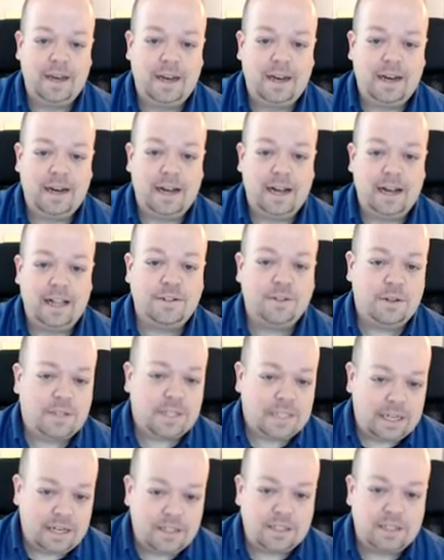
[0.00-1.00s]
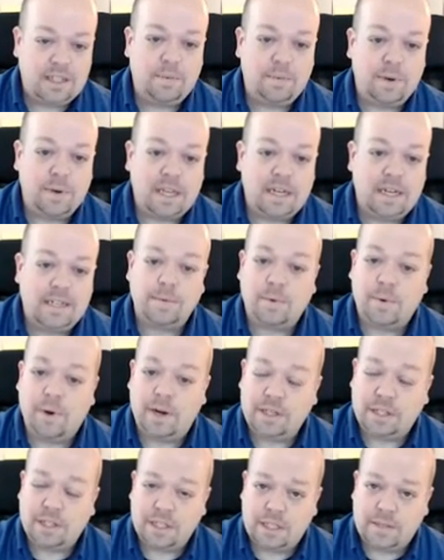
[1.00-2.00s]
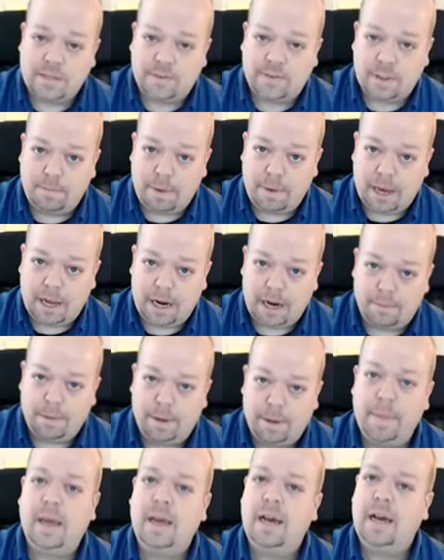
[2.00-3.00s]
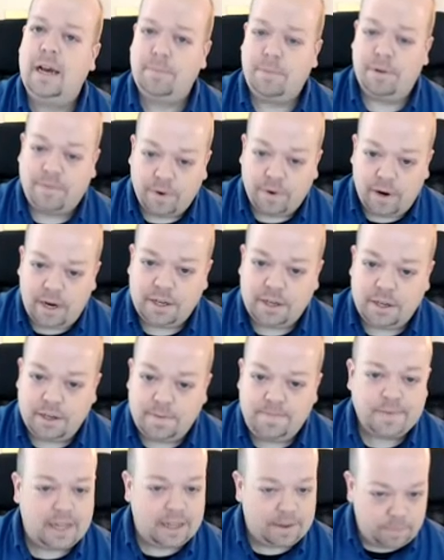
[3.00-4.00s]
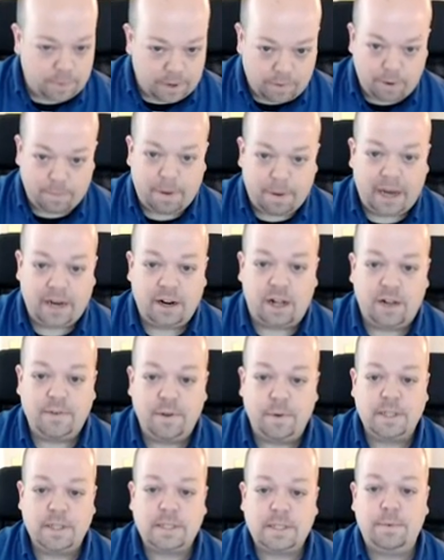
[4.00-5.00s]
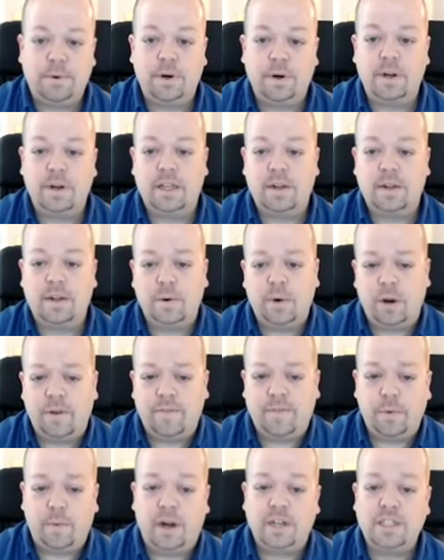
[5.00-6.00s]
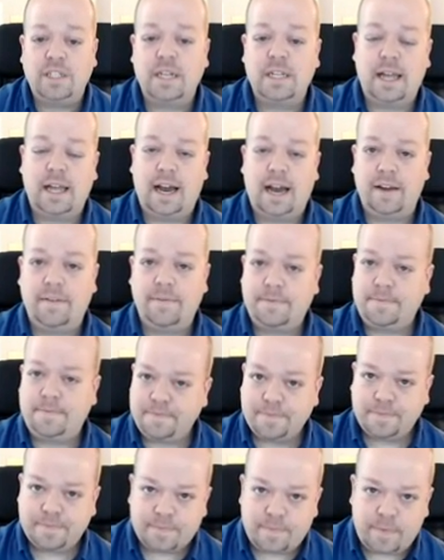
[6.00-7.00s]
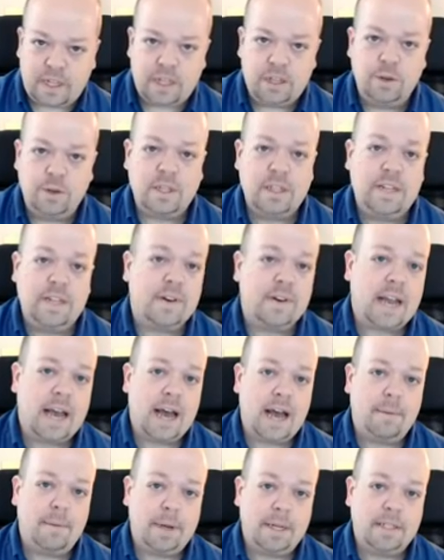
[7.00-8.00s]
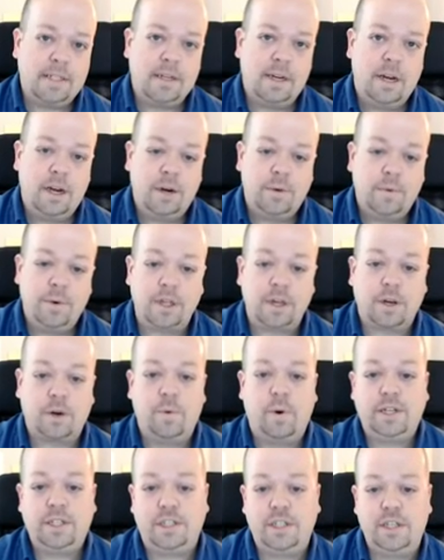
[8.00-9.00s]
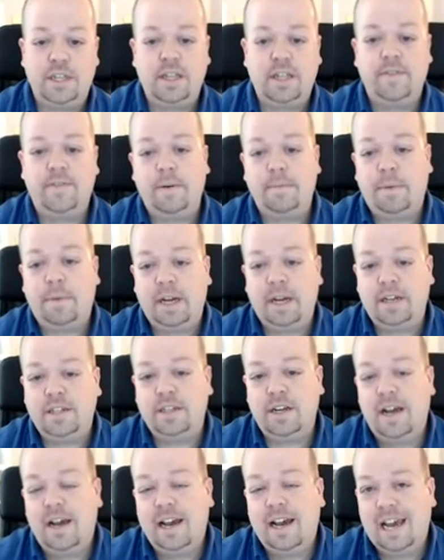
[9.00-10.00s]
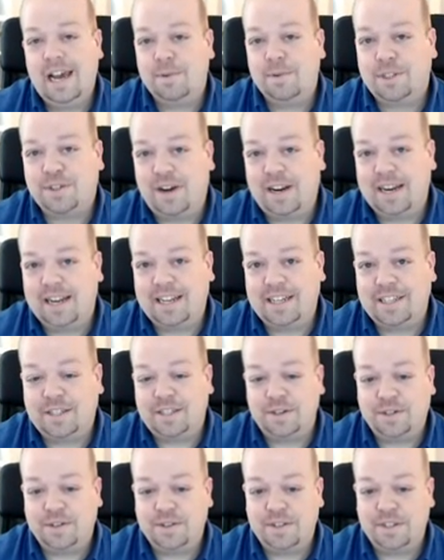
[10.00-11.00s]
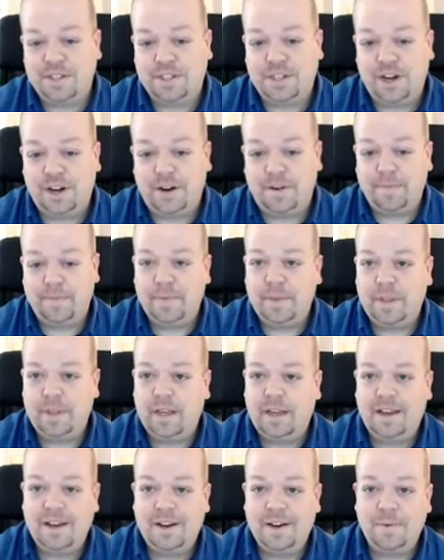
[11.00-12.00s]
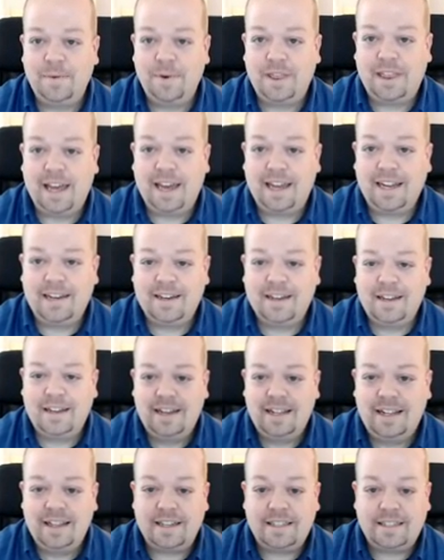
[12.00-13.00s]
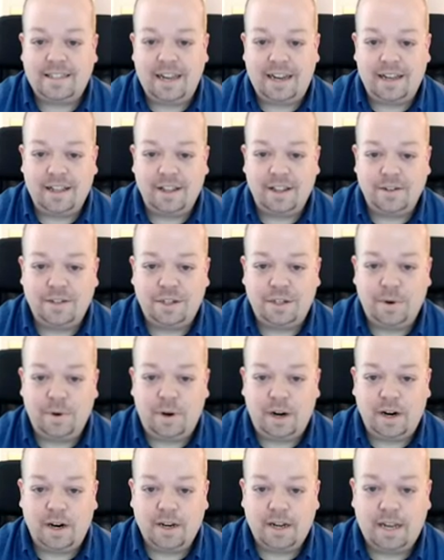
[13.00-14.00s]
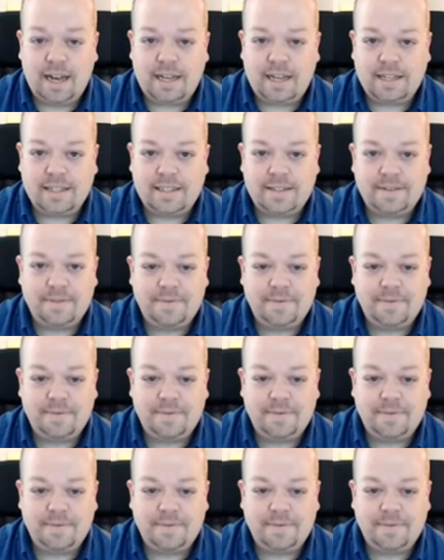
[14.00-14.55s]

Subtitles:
I'll introduce each and then we'll get into some questions for the panel. But before I do, I want to remind all of you once more that if you're watching live, you can leave a comment with a question in the event page and we'll try to get to it during the show. With that, let's say hello to our guests.